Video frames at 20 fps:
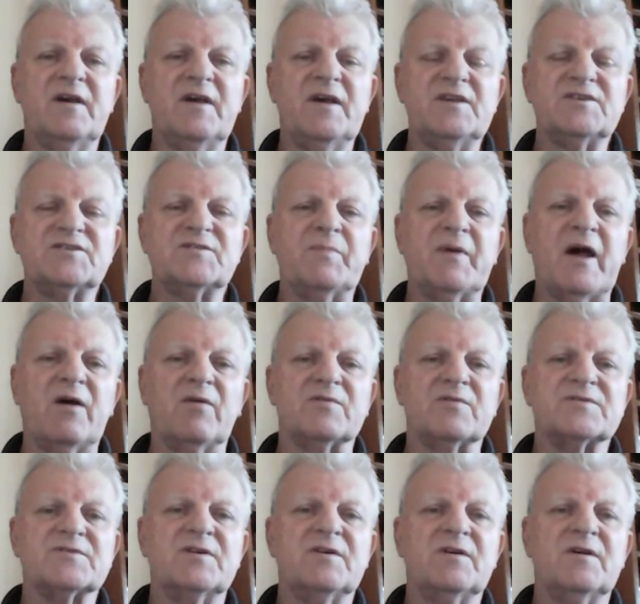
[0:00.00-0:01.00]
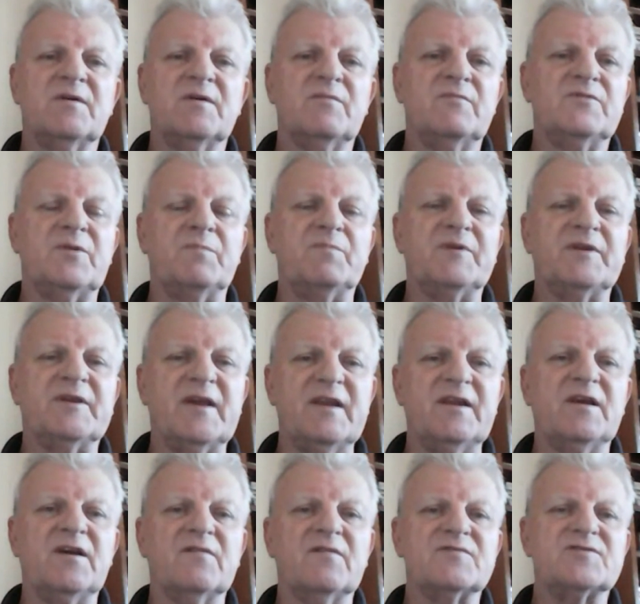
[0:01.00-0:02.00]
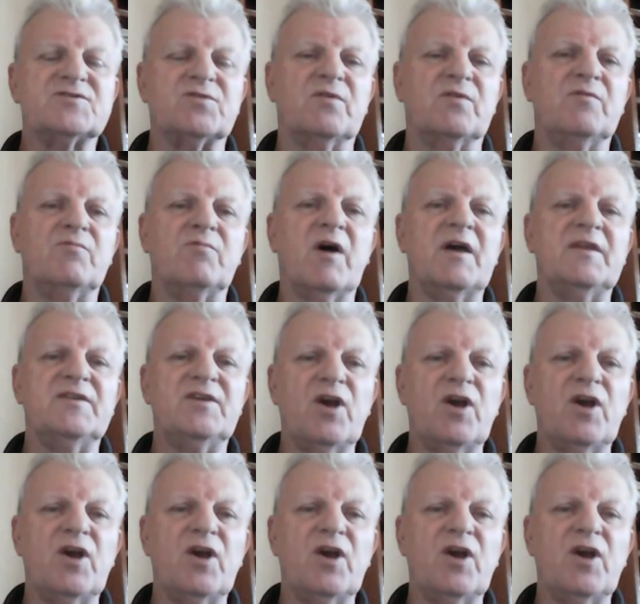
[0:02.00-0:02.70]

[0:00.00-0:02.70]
is about the beginning of a story. Write the